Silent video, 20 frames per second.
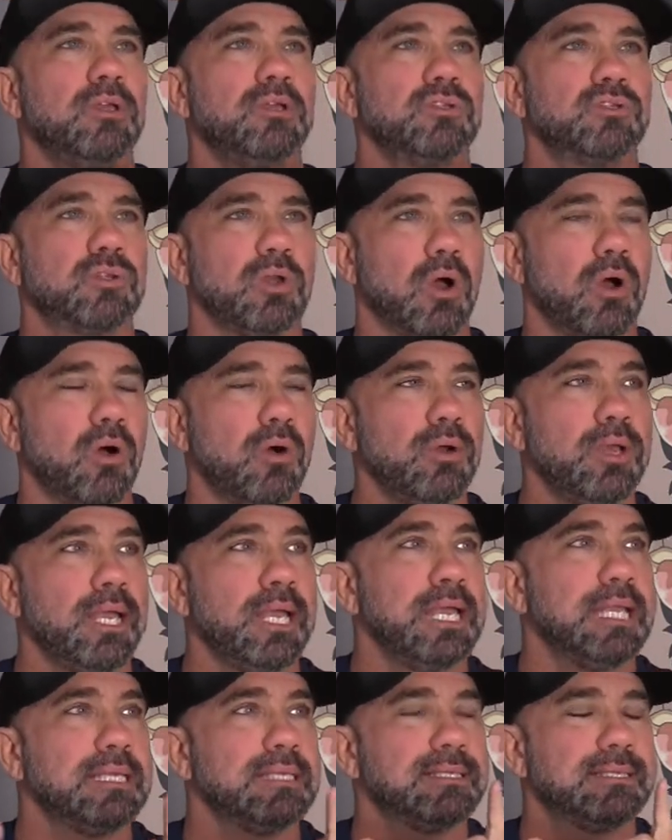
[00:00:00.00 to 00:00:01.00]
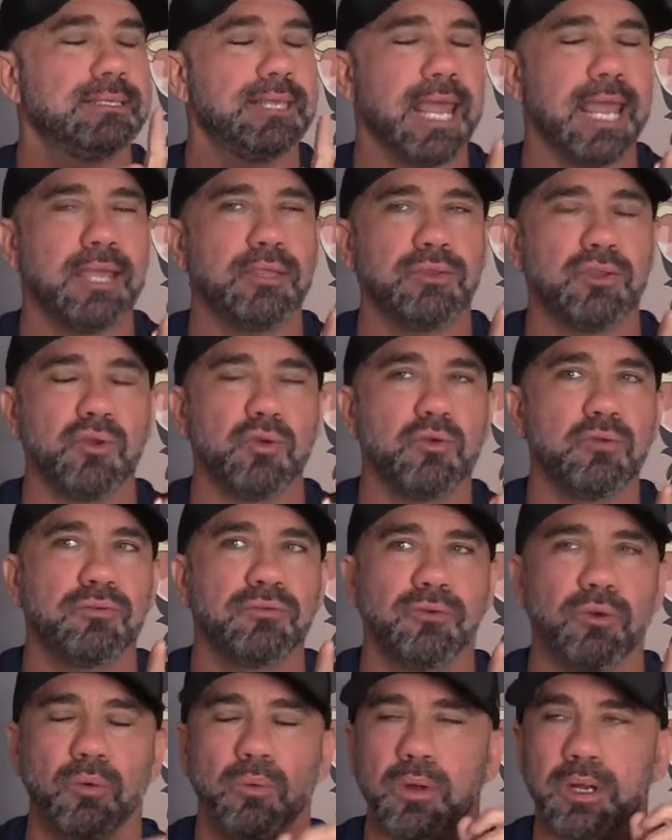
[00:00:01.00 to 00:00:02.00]
So stay tuned
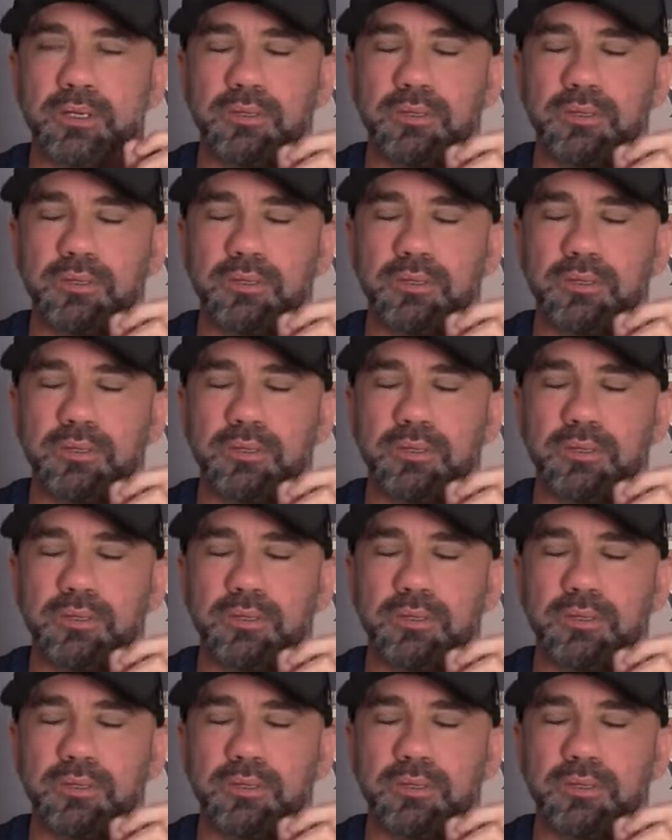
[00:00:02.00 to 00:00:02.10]
for